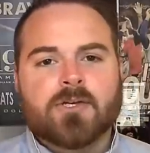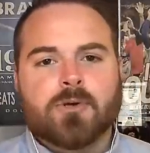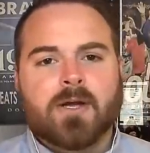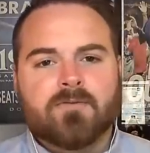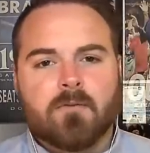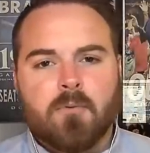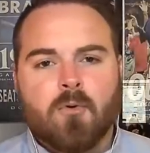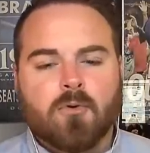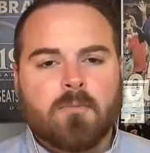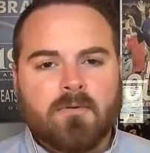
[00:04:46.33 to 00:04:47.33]
the transfer
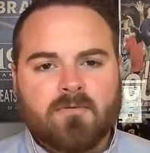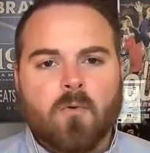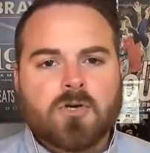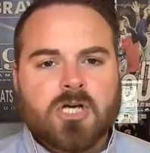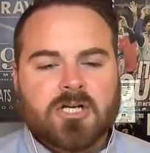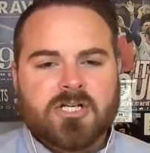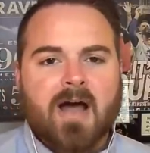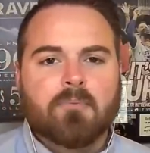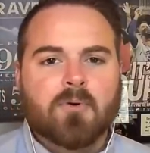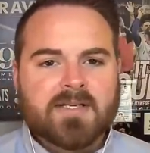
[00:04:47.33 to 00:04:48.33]
portal before Josh
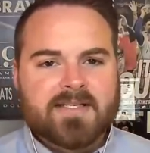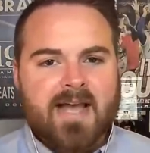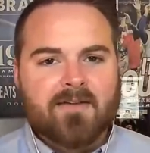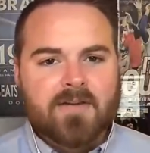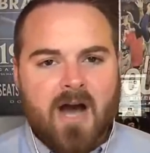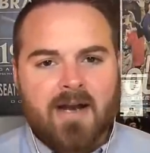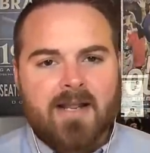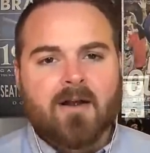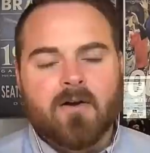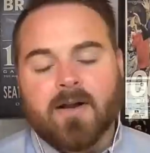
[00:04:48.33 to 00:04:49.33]
Heupel and his staff got
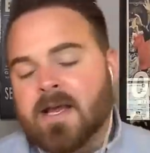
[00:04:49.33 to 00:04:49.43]
here.